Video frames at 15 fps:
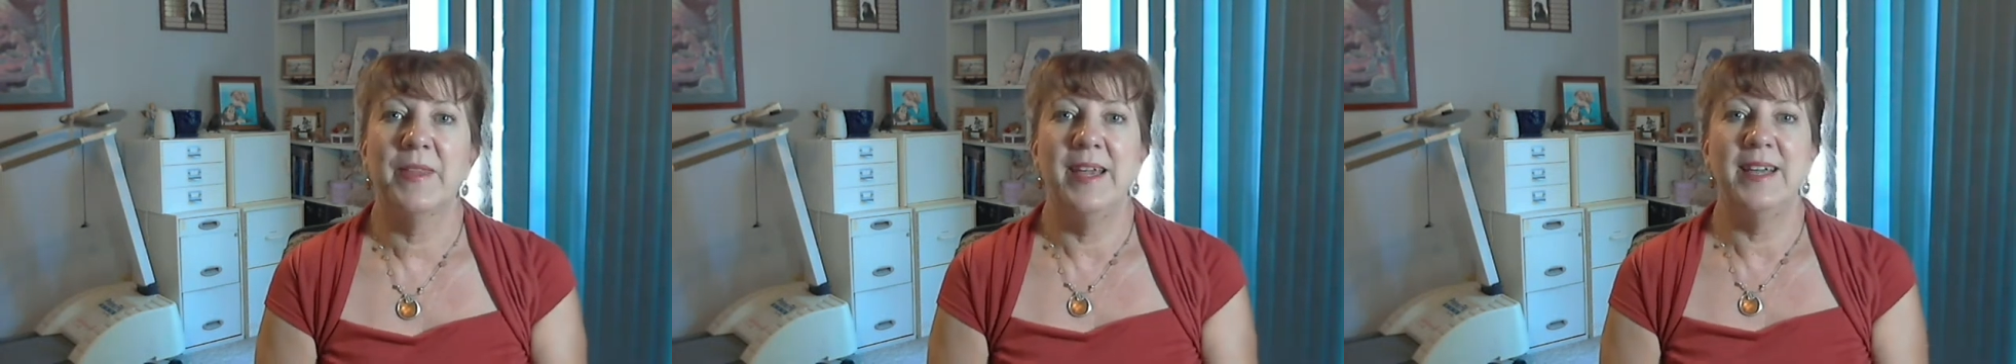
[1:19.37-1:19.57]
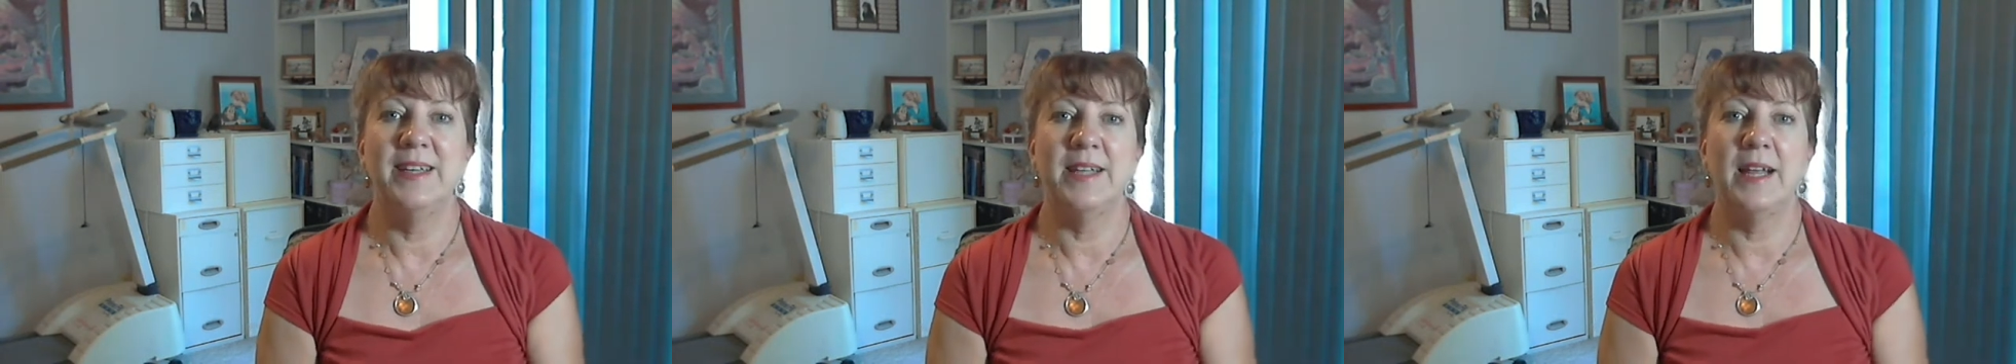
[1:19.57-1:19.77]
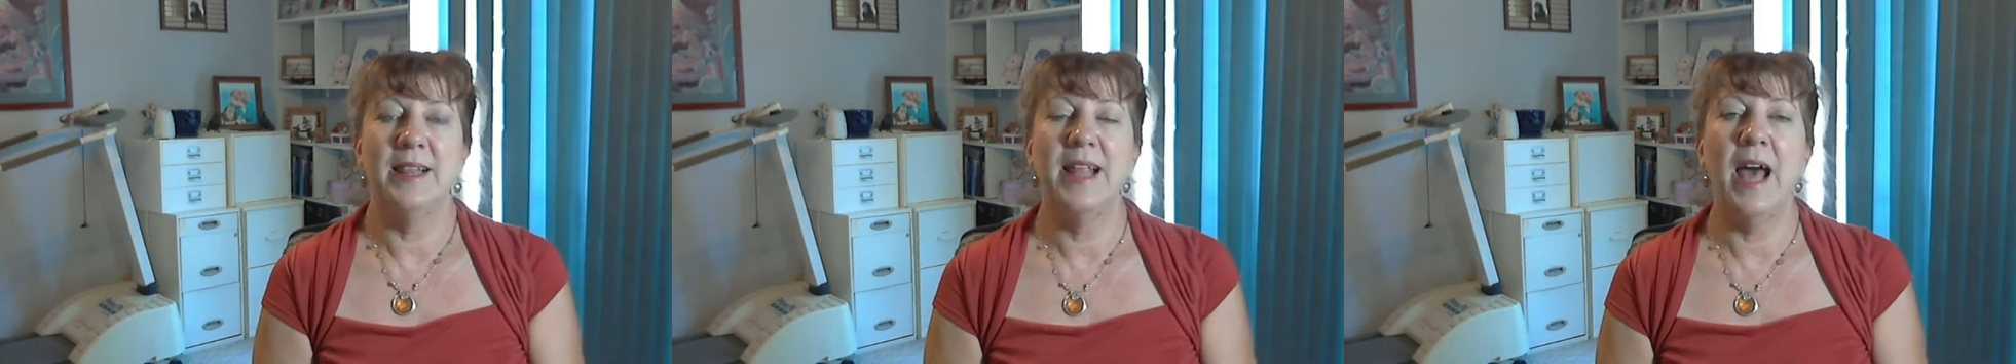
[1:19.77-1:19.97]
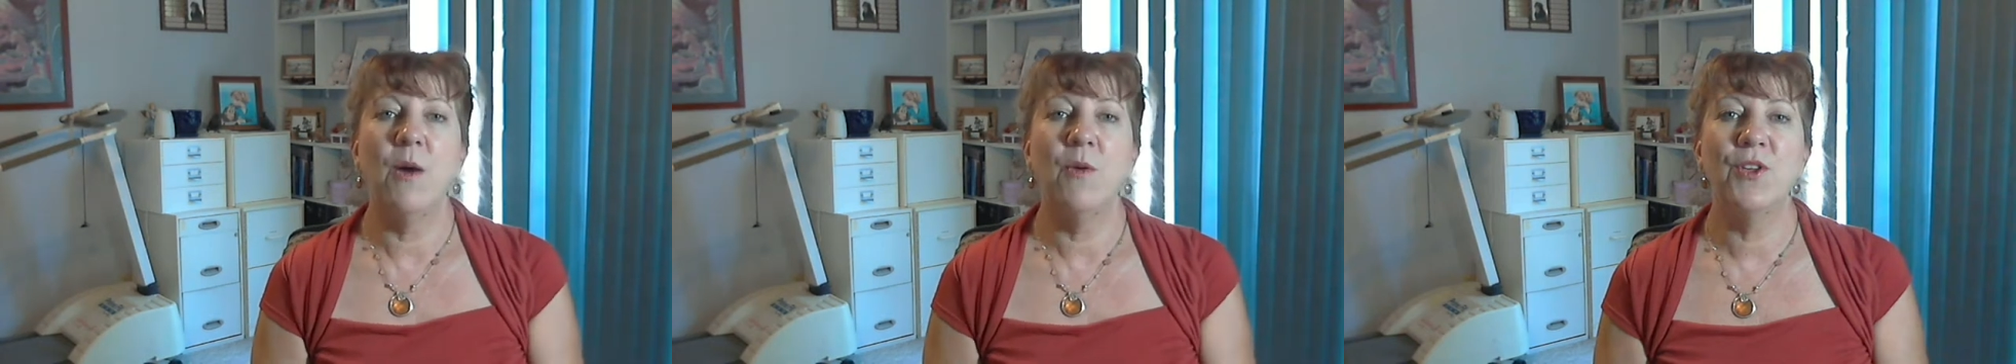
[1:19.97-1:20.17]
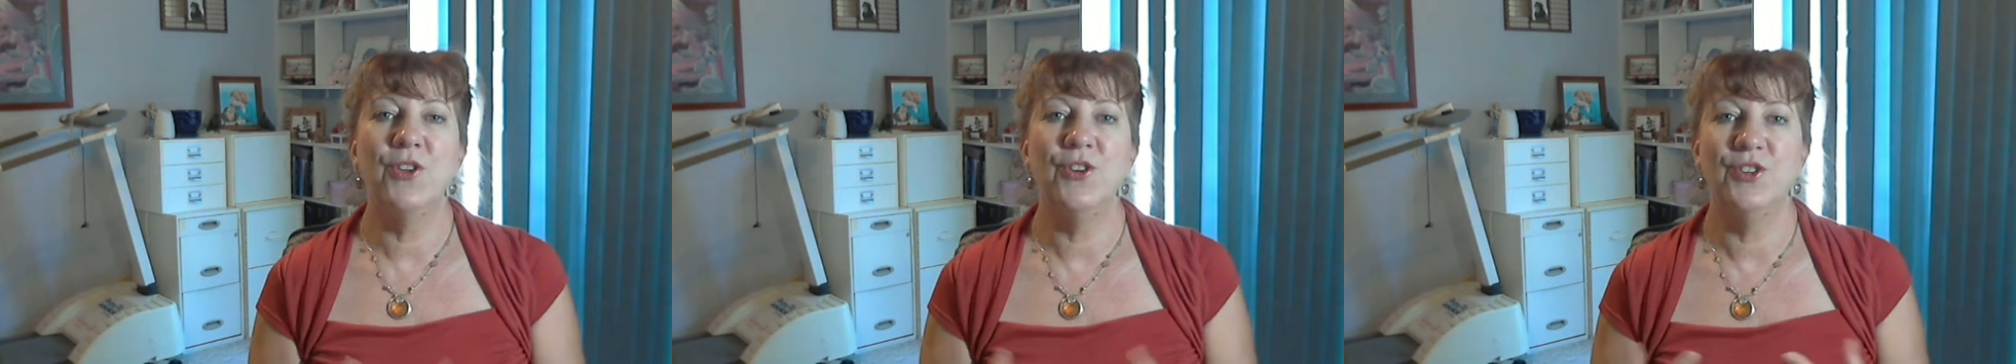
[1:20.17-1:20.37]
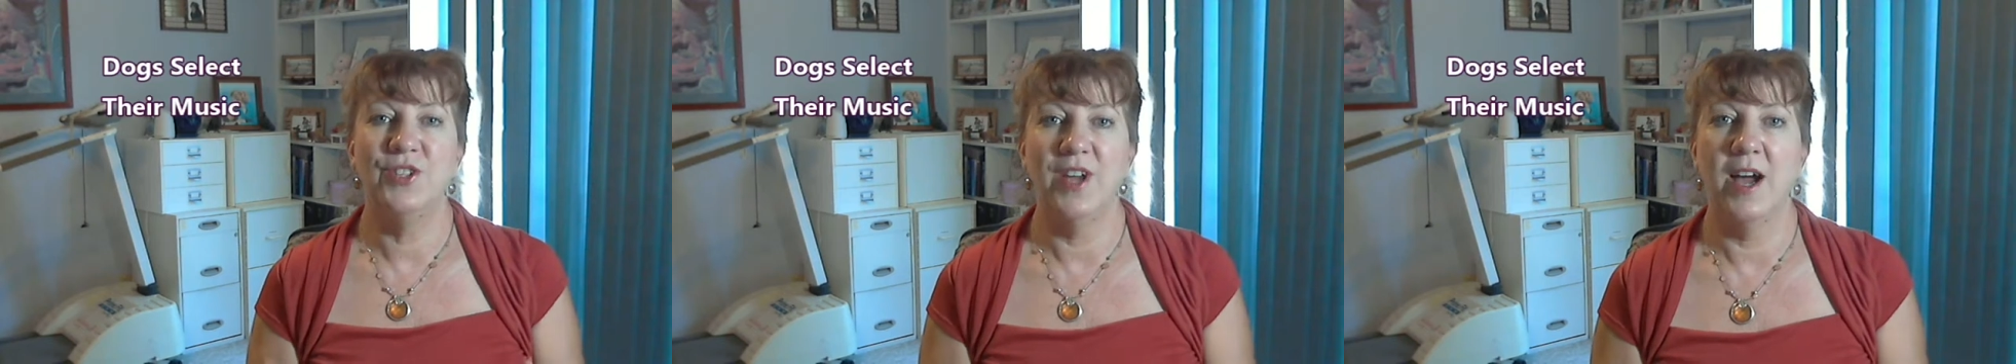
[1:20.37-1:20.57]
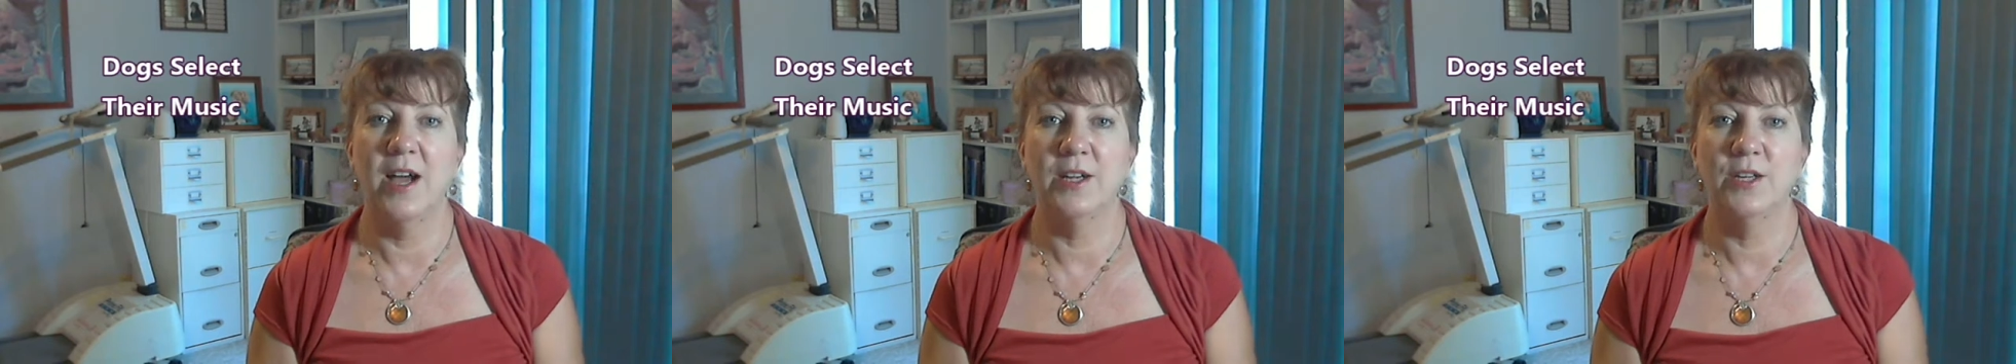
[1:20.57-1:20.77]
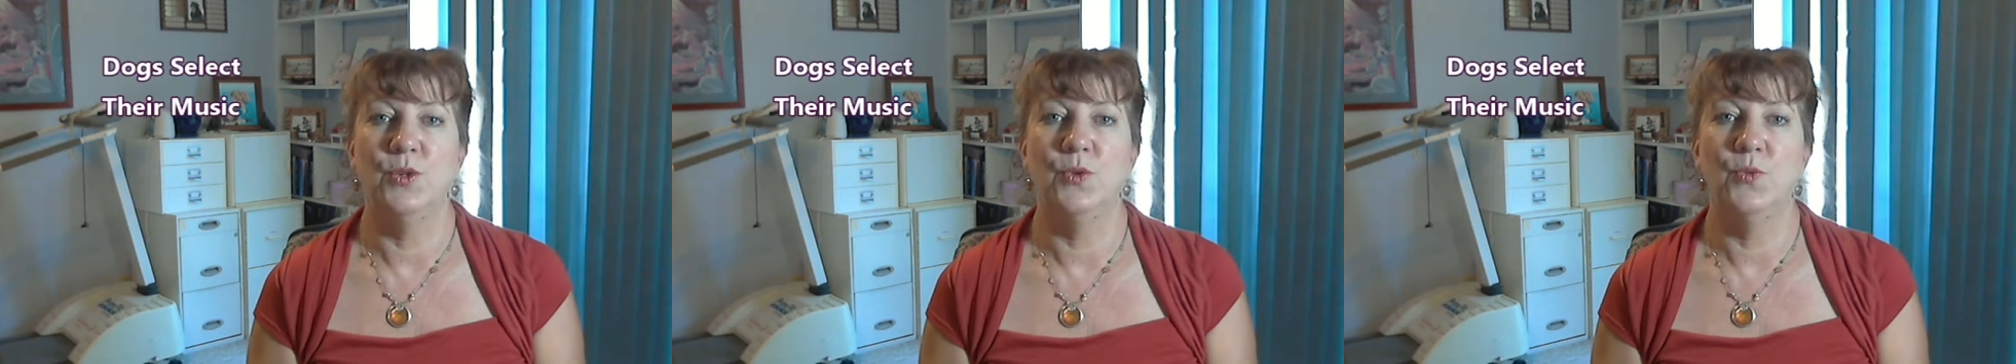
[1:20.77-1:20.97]
is allowing your
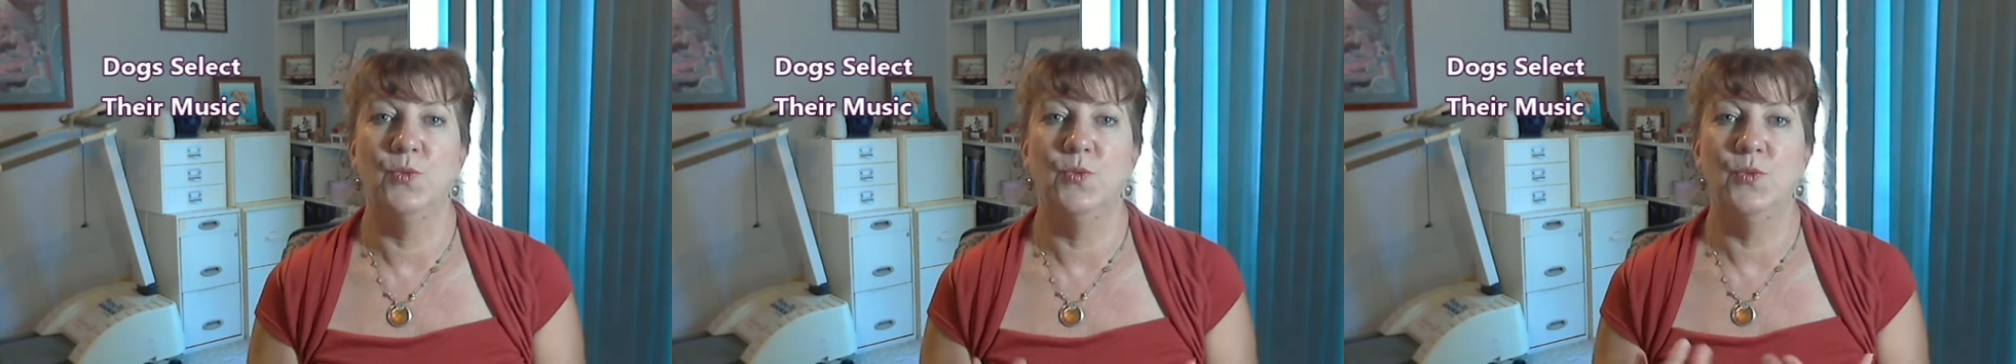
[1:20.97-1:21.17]
dog to